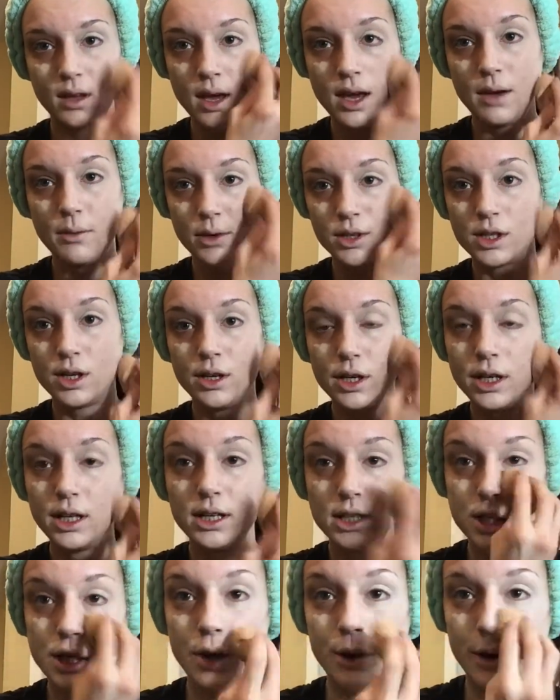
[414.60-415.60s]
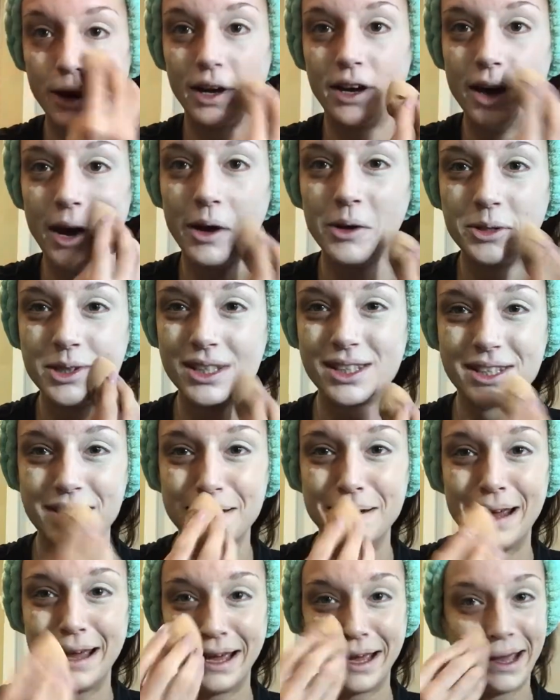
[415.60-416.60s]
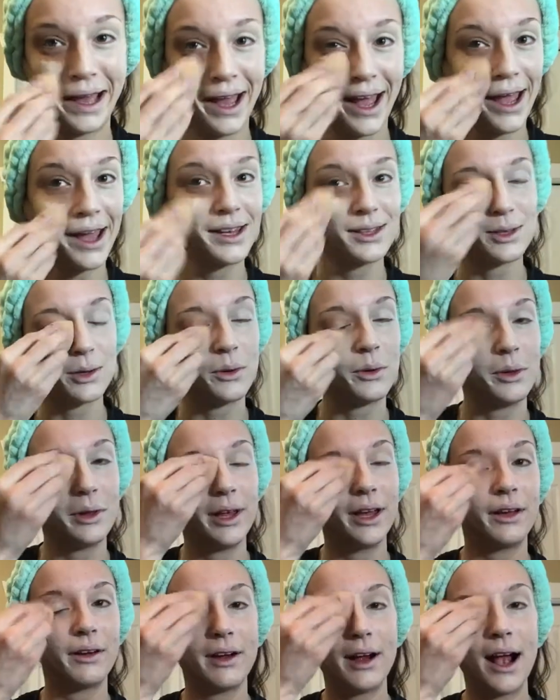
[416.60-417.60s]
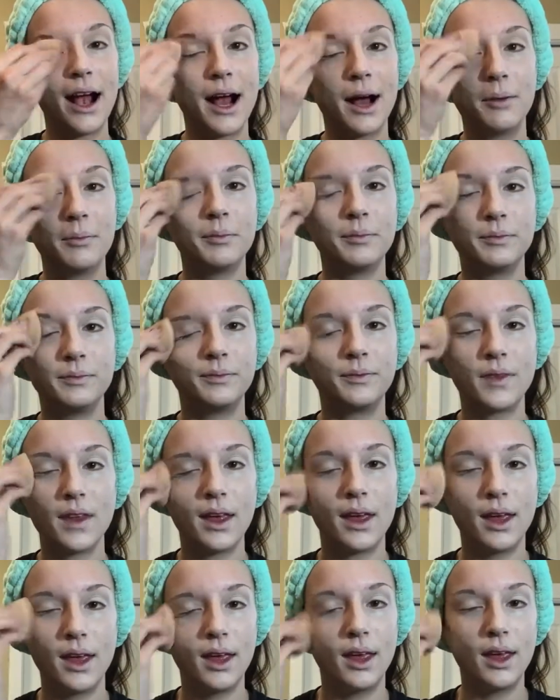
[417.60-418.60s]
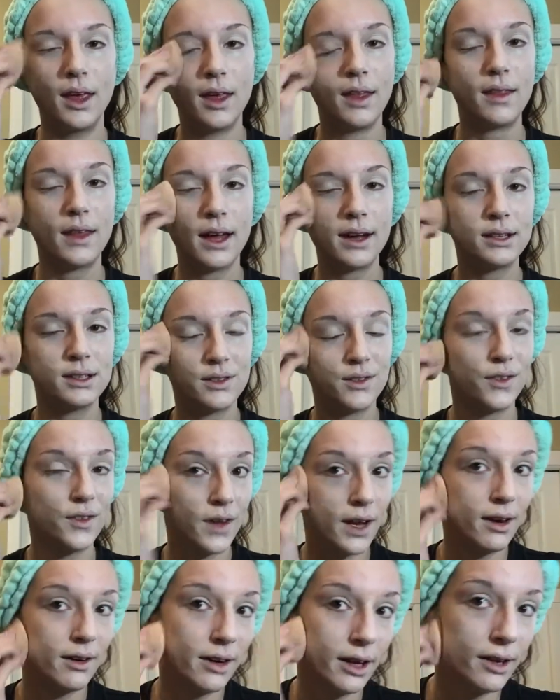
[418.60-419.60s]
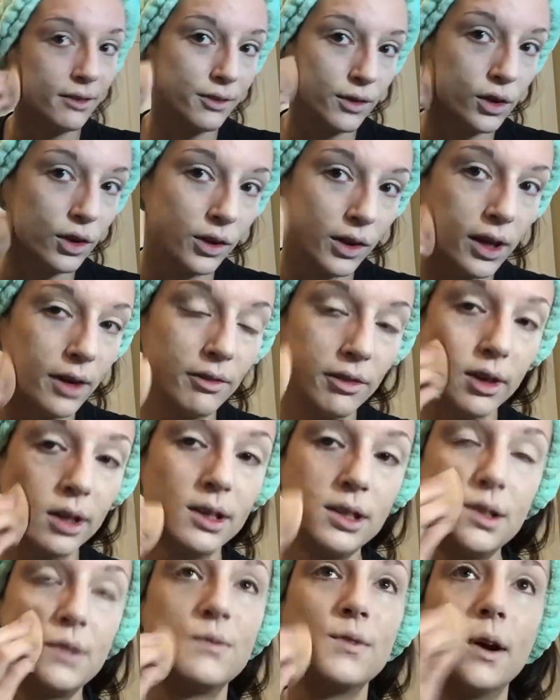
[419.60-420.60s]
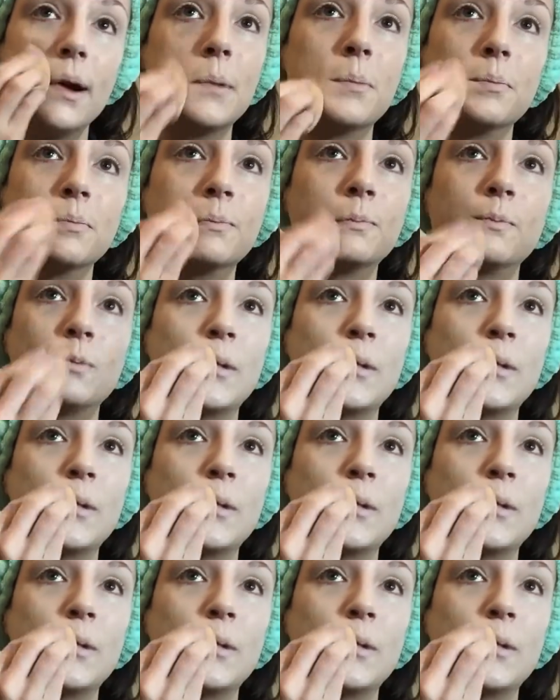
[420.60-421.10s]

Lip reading: Okay, we're turning into a ghost today, guys. Holy crap. That is very full coverage from